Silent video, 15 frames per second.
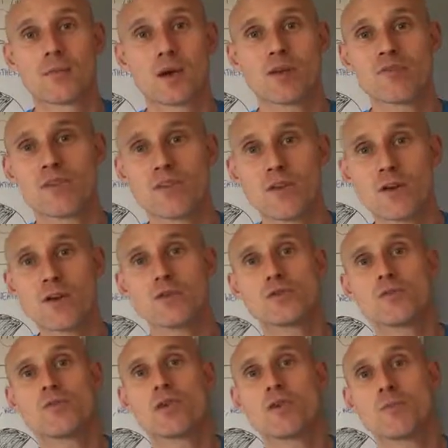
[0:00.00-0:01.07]
but for those
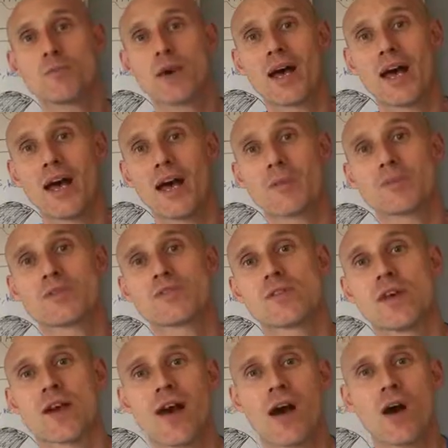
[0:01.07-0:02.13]
of you perhaps
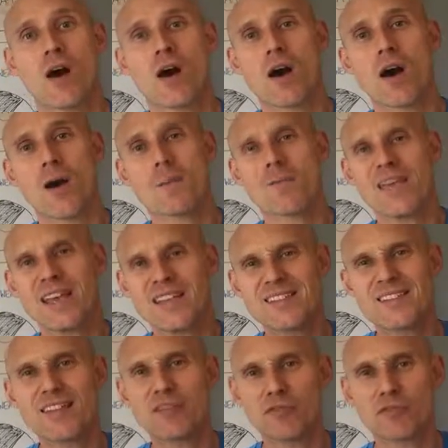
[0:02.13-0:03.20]
that are
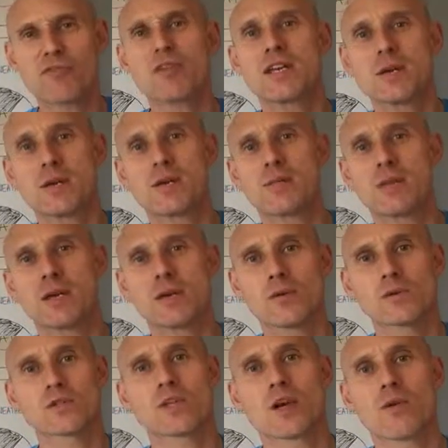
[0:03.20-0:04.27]
eating frequent
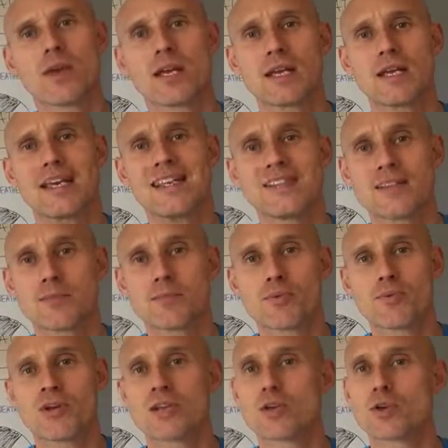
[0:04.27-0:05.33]
meals, that are eating
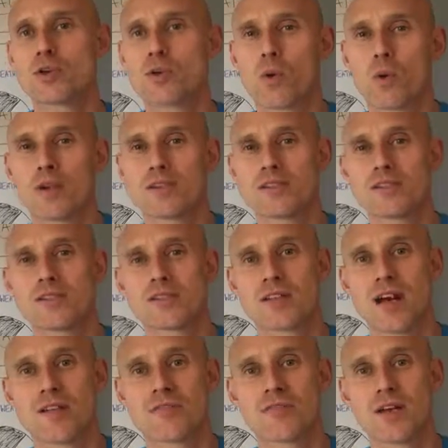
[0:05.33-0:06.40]
pretty good quality
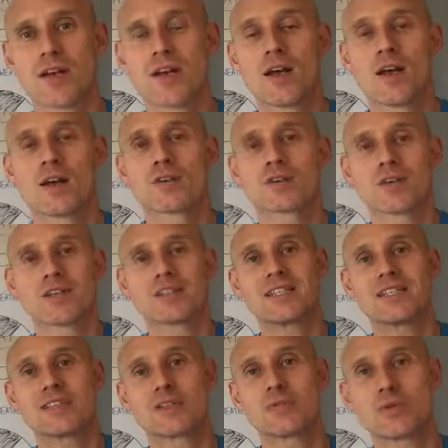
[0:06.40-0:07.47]
stuff, I try and
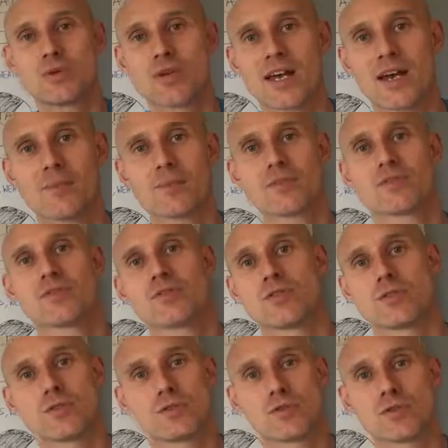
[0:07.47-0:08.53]
teach the boot campers
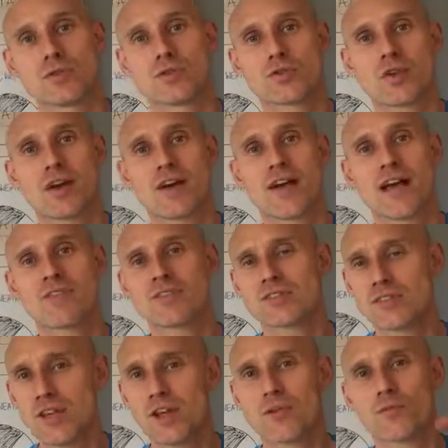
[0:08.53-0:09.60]
to try and have
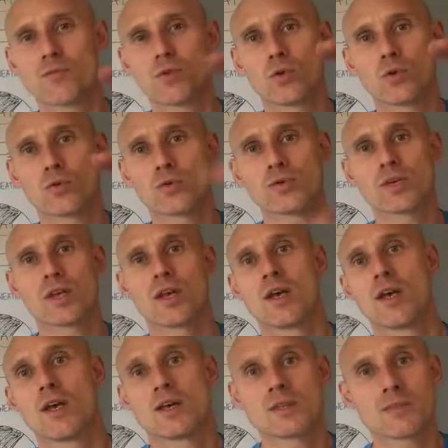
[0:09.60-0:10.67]
certain rules
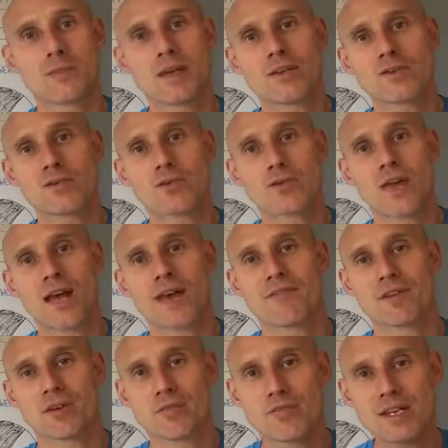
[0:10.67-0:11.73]
to make sure they're
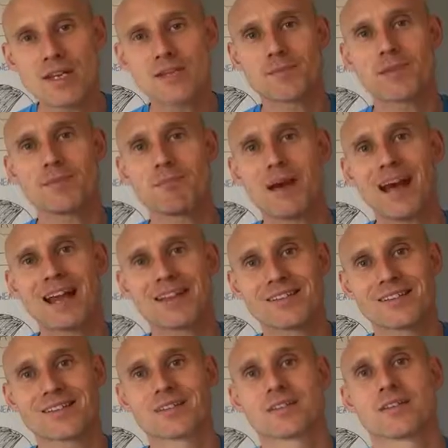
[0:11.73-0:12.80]
having a reasonably
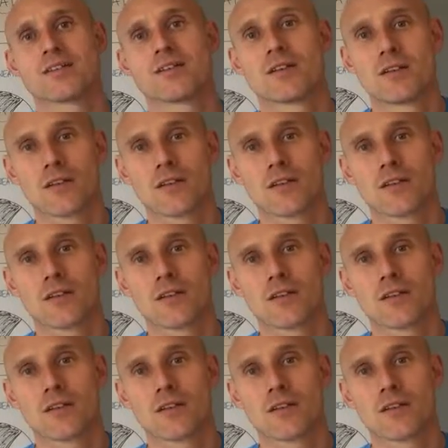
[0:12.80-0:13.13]
balanced